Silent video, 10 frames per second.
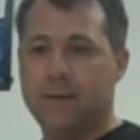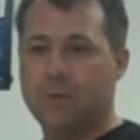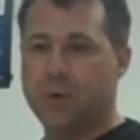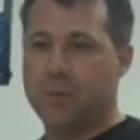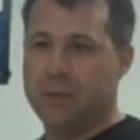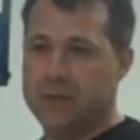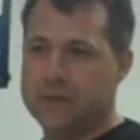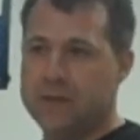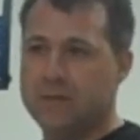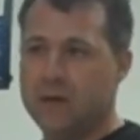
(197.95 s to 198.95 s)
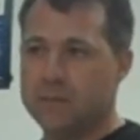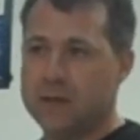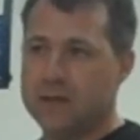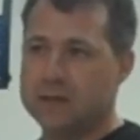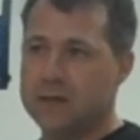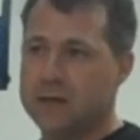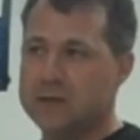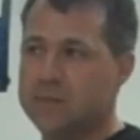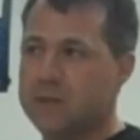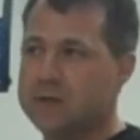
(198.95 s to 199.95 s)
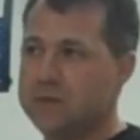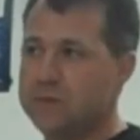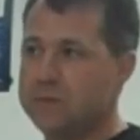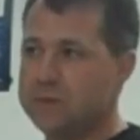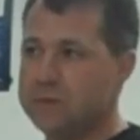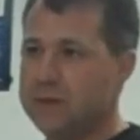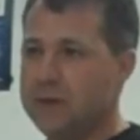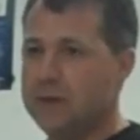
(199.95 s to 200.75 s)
the property is developed at its highest and best use.